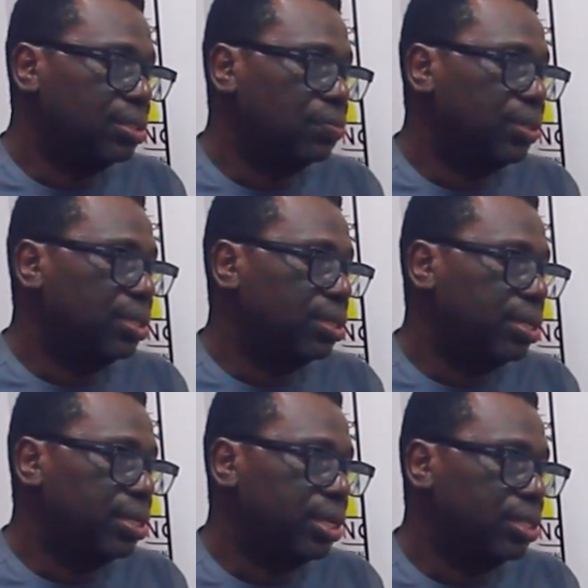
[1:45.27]
civic
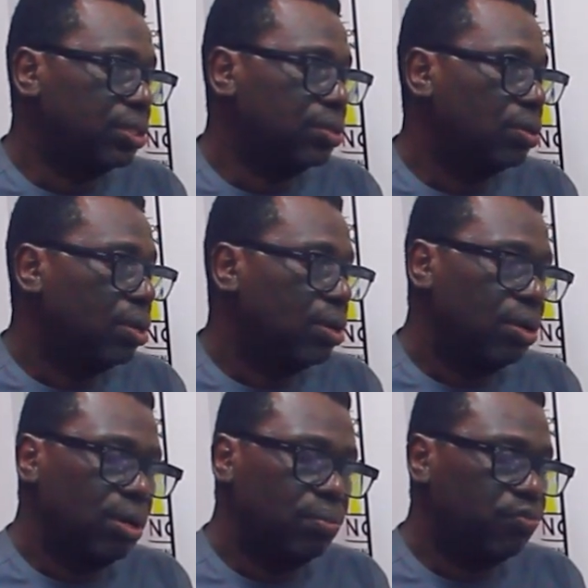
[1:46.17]
education
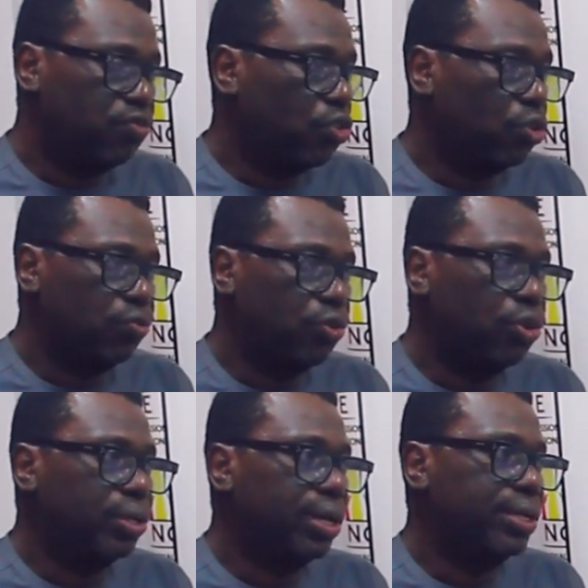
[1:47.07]
for
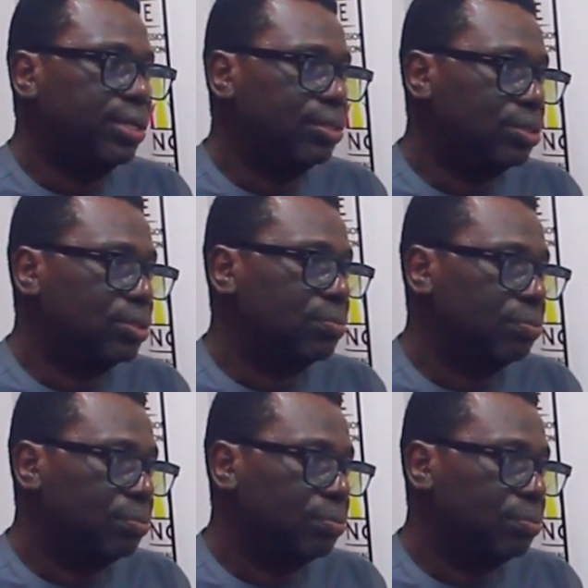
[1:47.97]
all Ghanaians.